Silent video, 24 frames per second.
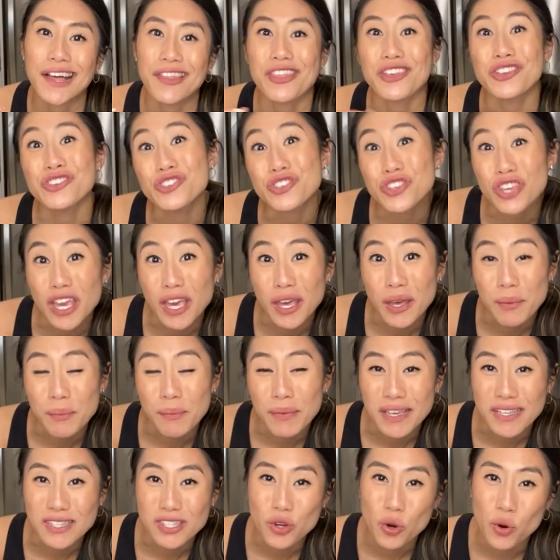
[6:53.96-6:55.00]
the gym
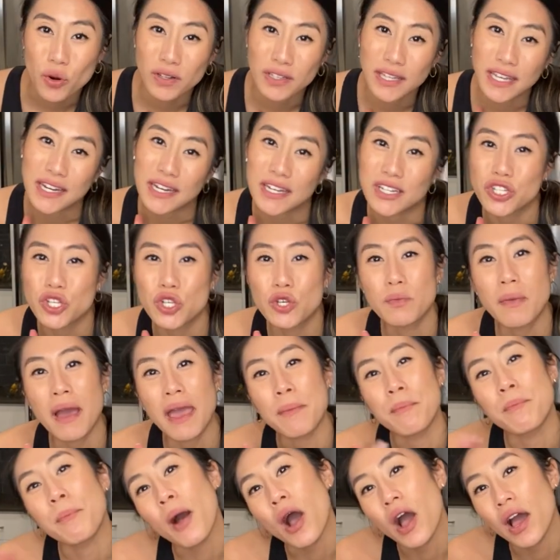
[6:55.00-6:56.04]
is correlated to my
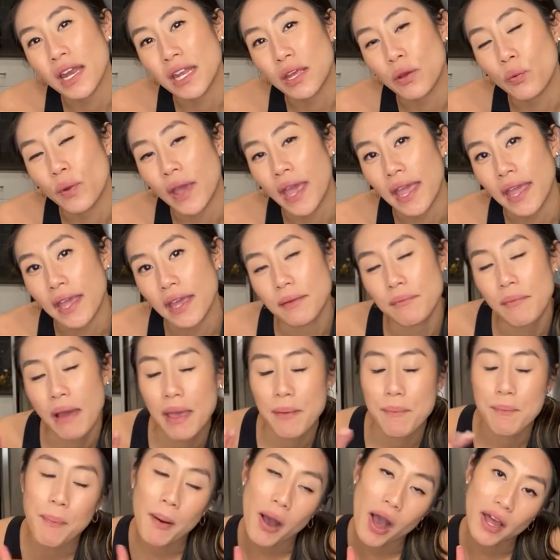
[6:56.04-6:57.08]
body weight and my
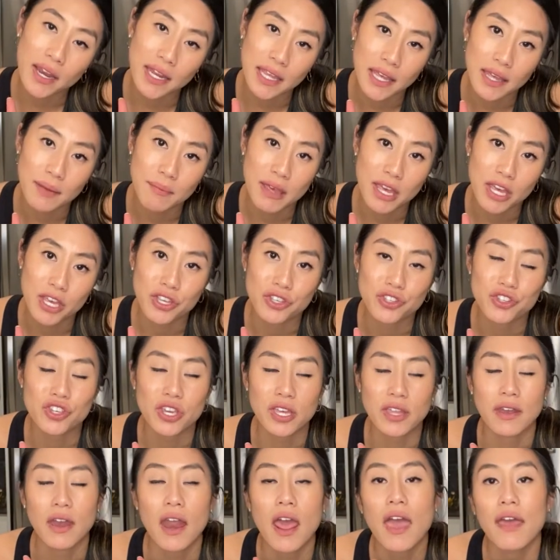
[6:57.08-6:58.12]
body image
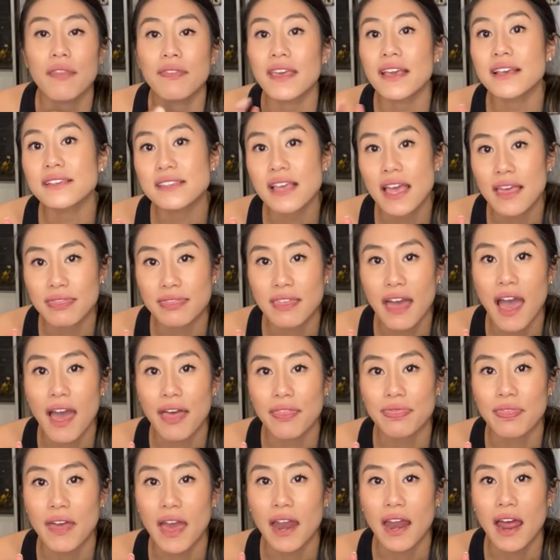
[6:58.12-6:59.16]
and things like that
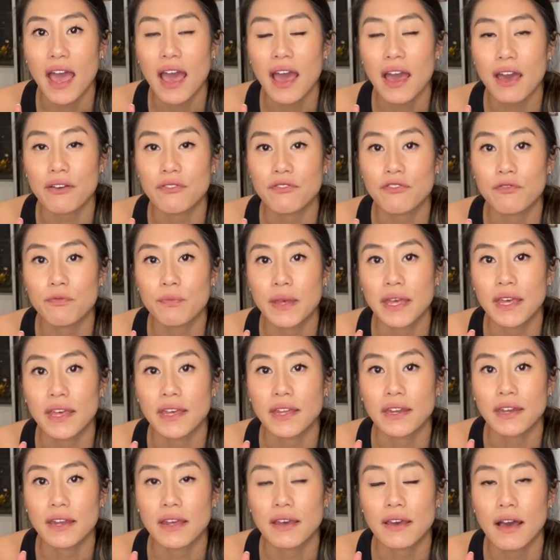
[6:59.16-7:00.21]
that have
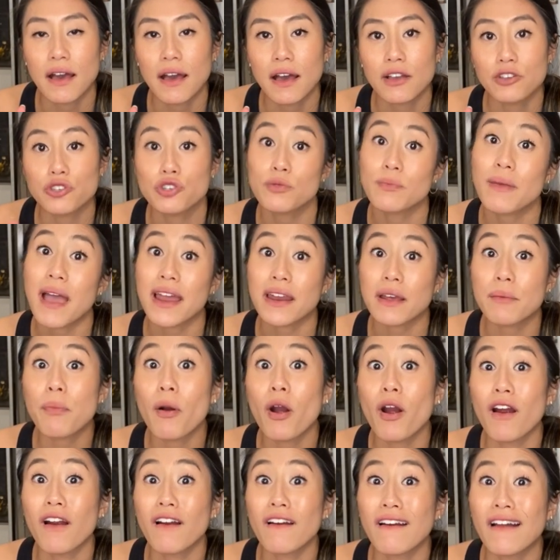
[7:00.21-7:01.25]
been a traumatic
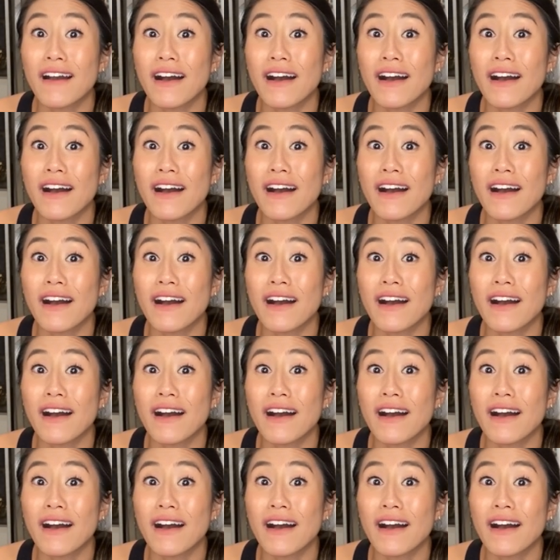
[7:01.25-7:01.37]
part